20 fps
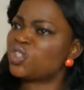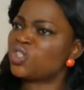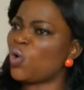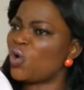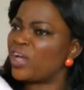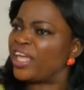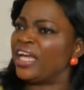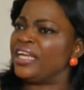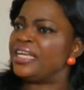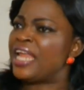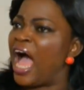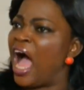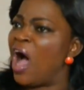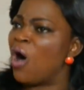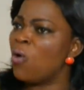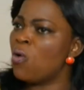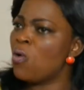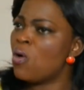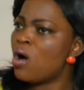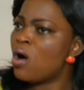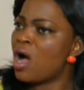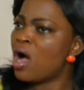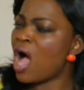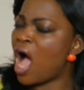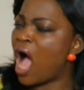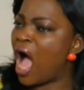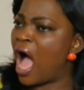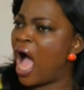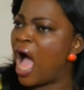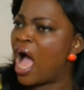It's okay now.
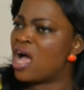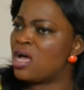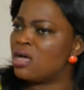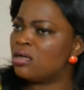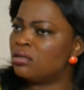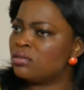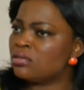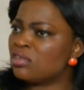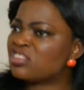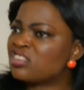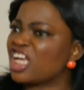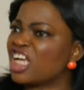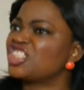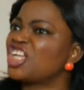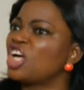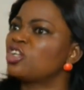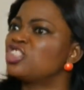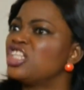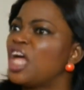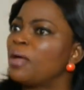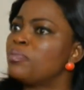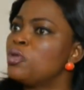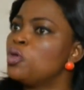Don't start shouting at